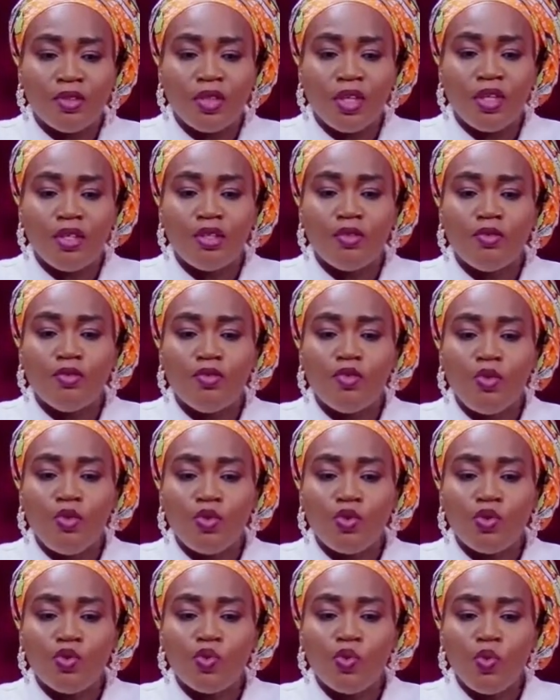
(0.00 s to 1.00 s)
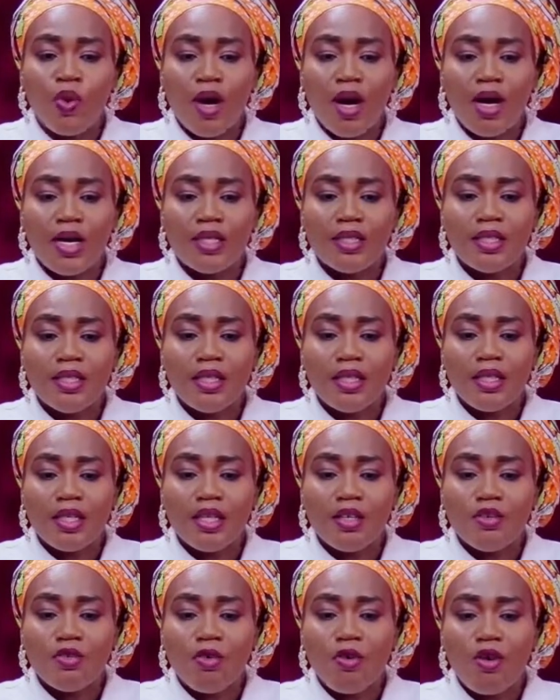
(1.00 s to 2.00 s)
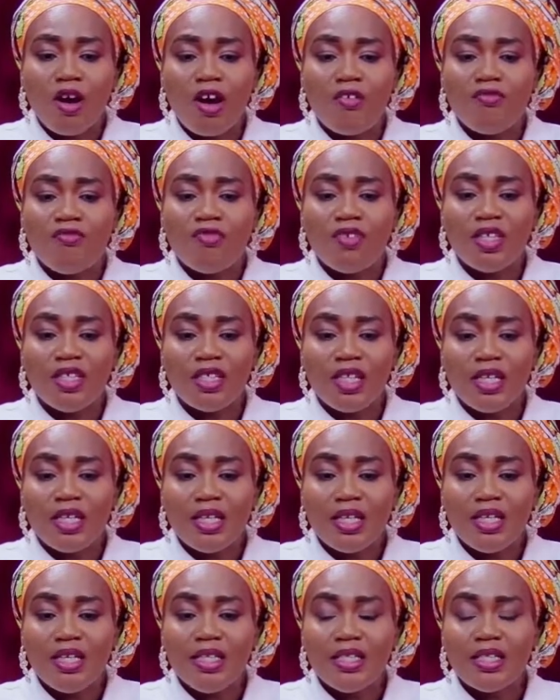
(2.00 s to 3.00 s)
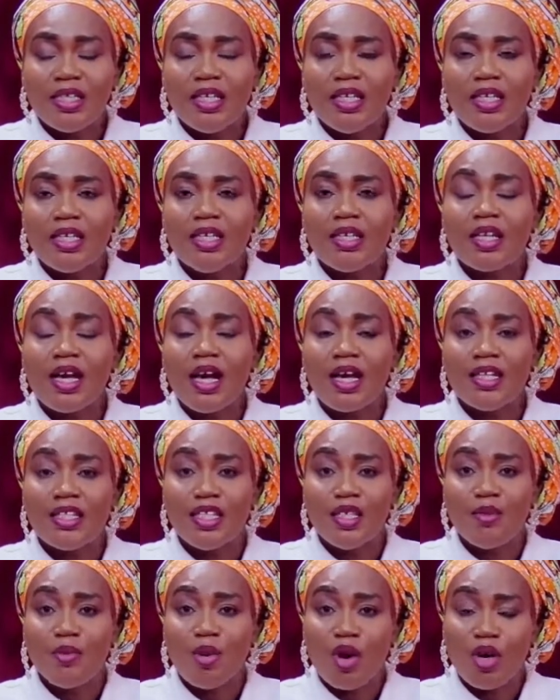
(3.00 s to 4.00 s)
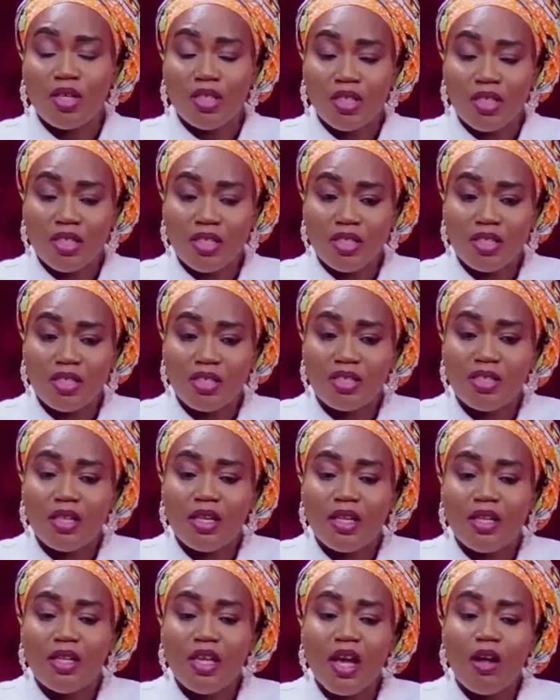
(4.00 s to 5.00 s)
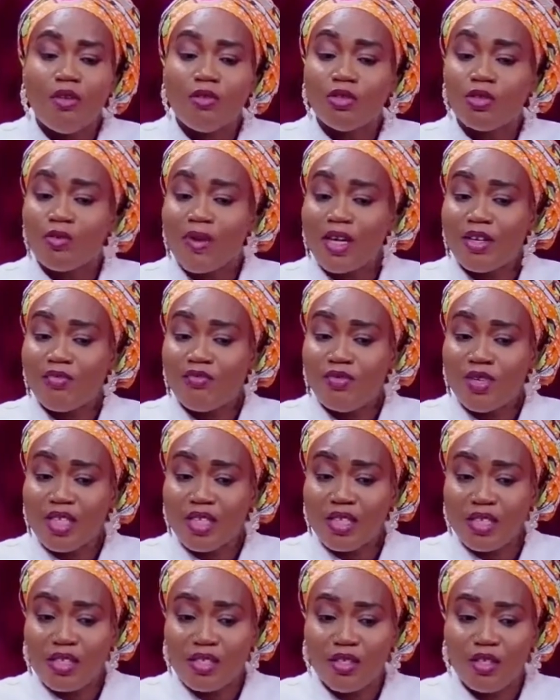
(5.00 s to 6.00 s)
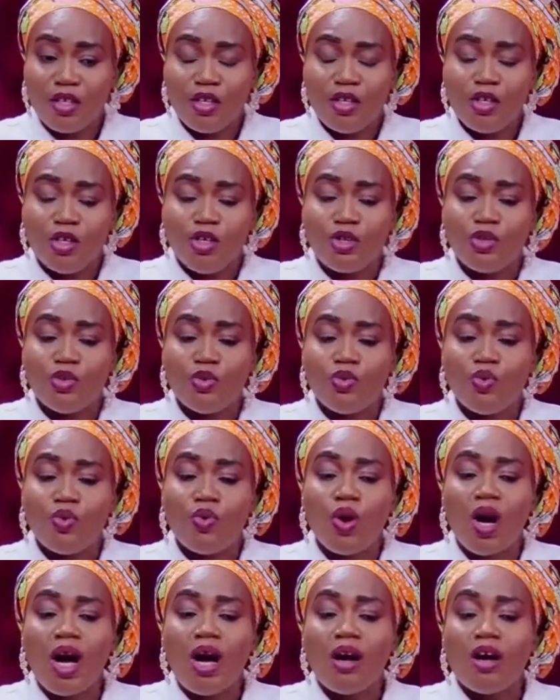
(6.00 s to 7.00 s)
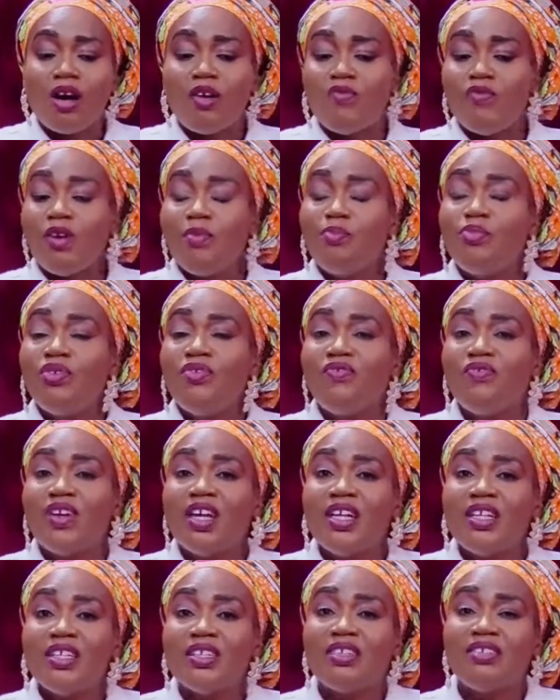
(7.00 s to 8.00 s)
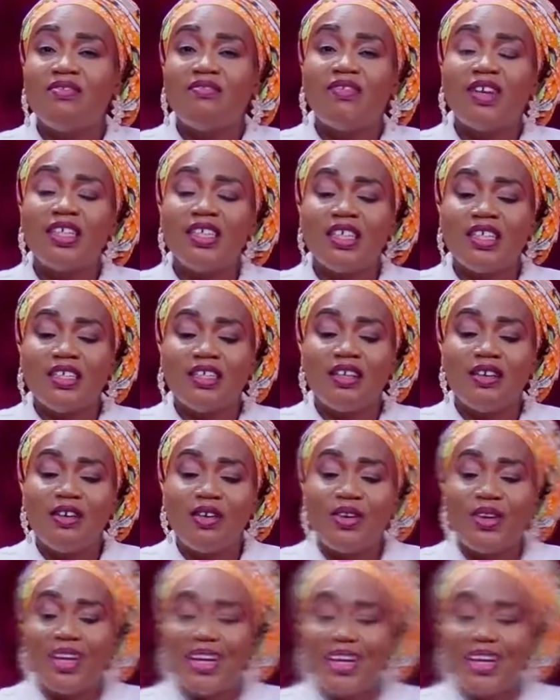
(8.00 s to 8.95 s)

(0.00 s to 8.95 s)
and those who are taking or have recently taken antibiotics. They are also at risk. So how can we prevent vaginal